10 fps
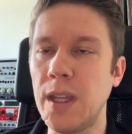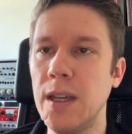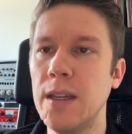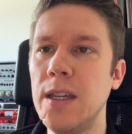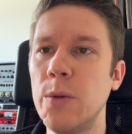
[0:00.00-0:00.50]

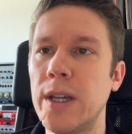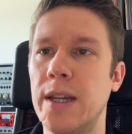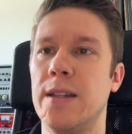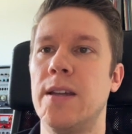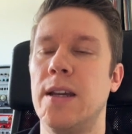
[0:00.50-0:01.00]
Here we
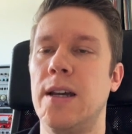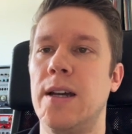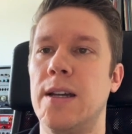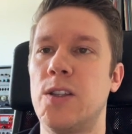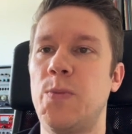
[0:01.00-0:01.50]
can
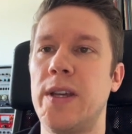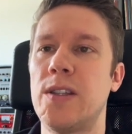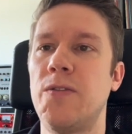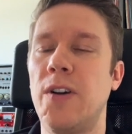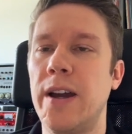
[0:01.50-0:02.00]

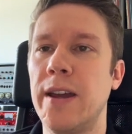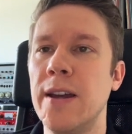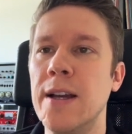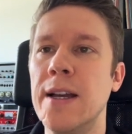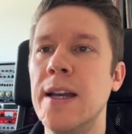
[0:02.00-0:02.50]
specify
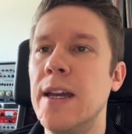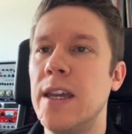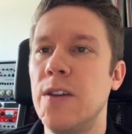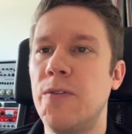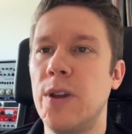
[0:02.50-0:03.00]

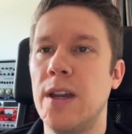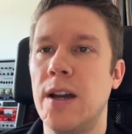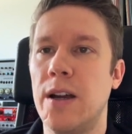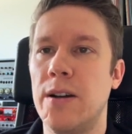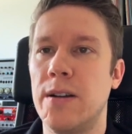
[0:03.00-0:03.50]
if we
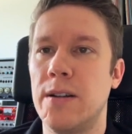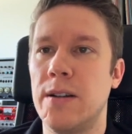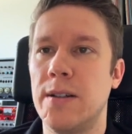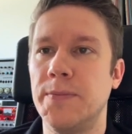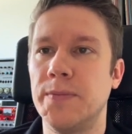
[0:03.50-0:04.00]

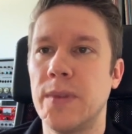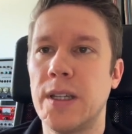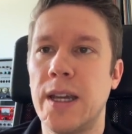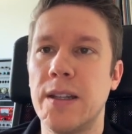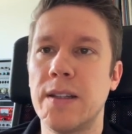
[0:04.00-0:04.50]

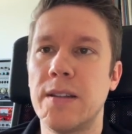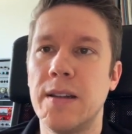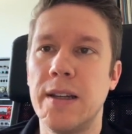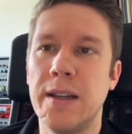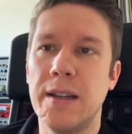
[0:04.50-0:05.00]
can
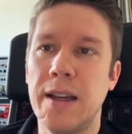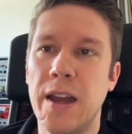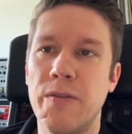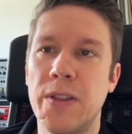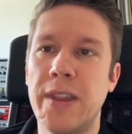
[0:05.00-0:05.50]

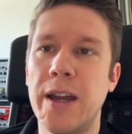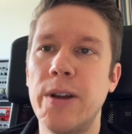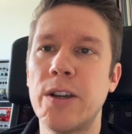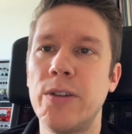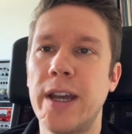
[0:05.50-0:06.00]
have a
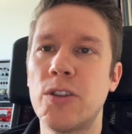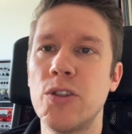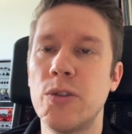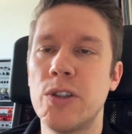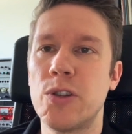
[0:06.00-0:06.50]
direct
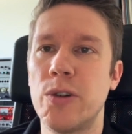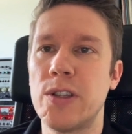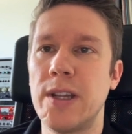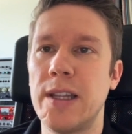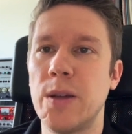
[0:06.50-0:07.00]
connection to the
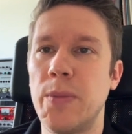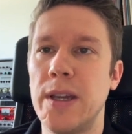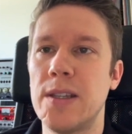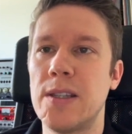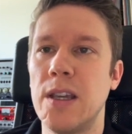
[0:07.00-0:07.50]
source
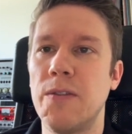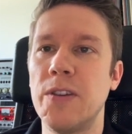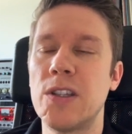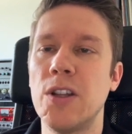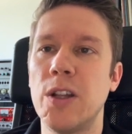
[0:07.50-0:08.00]
database. If
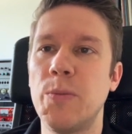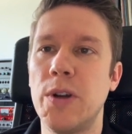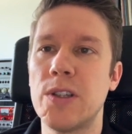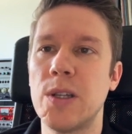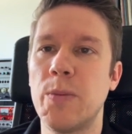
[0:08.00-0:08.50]
it's not
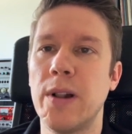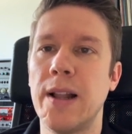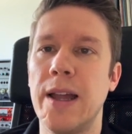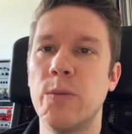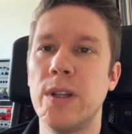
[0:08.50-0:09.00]

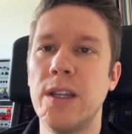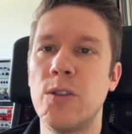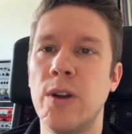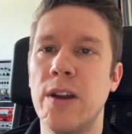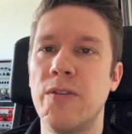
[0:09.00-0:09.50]
possible and we need
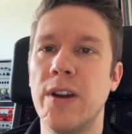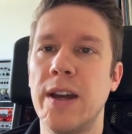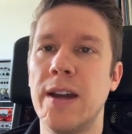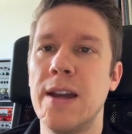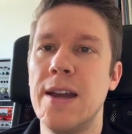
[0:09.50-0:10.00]
to have a